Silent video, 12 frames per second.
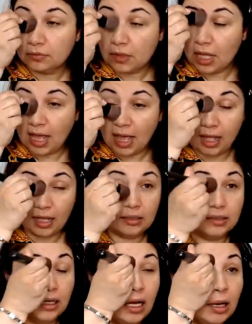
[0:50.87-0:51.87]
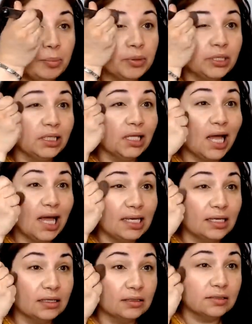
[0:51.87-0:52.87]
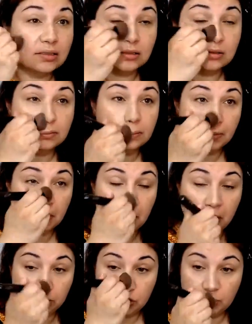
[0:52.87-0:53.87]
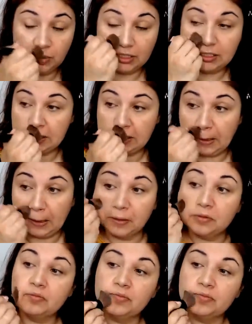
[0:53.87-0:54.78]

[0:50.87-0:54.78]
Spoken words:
and apply it onto my skin.